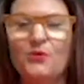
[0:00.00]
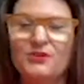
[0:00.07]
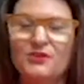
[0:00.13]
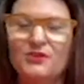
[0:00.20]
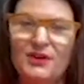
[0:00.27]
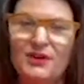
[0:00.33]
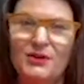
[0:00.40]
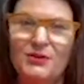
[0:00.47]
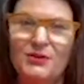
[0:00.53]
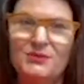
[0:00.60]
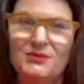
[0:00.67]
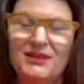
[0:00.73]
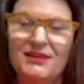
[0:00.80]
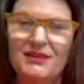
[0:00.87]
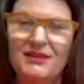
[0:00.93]
the
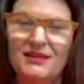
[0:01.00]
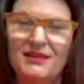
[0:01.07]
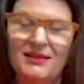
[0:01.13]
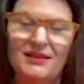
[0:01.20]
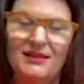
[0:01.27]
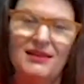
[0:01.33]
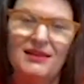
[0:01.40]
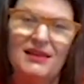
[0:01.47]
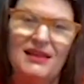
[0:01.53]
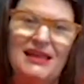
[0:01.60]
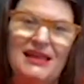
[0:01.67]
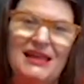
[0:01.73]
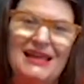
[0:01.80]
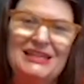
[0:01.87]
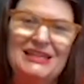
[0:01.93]
phone. And